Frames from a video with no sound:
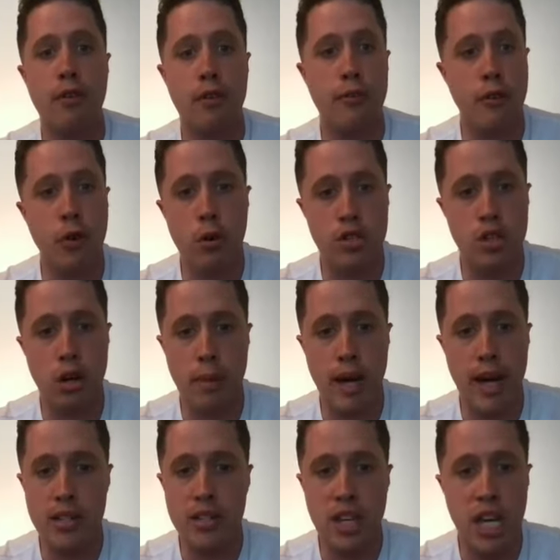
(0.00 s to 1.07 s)
for the folks on
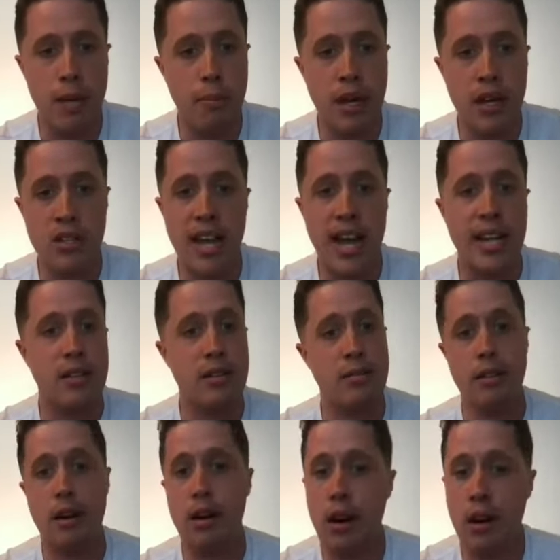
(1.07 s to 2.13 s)
my team because that
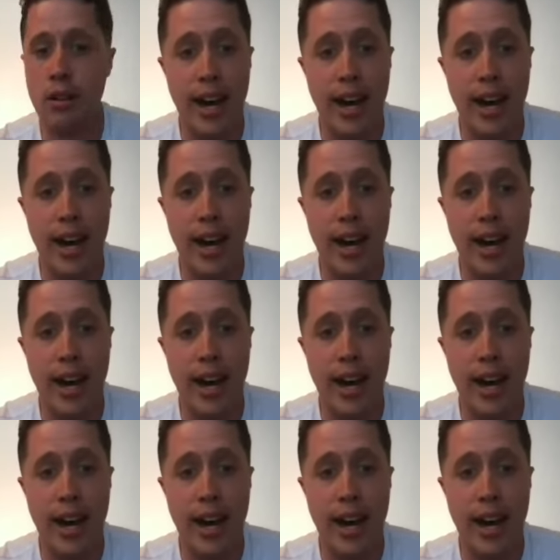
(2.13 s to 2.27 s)
a